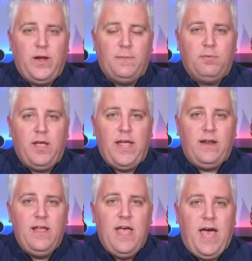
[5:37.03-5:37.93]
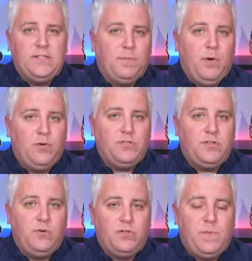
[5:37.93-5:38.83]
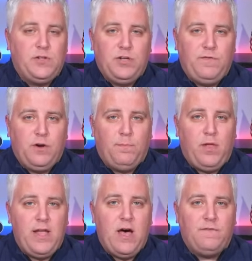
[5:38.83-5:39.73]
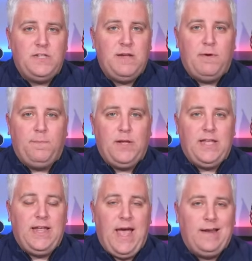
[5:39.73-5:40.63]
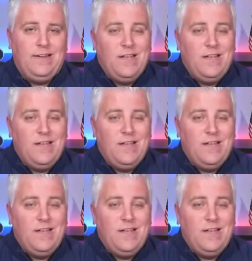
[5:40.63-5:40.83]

play it, as opposed to, especially if you're a playoff team and picking at